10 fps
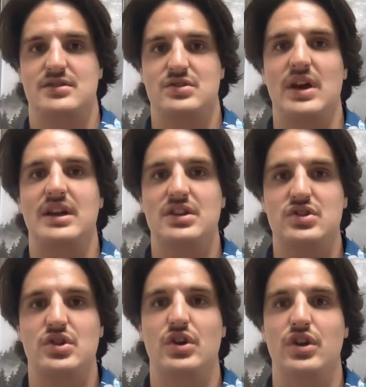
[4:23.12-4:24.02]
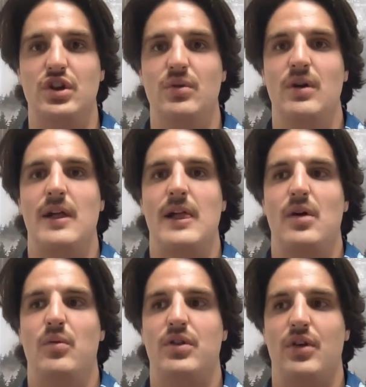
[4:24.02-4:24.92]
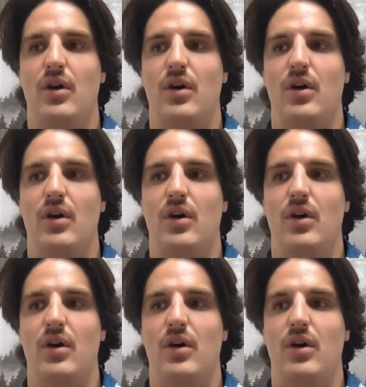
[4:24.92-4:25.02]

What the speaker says: So I can assure you, with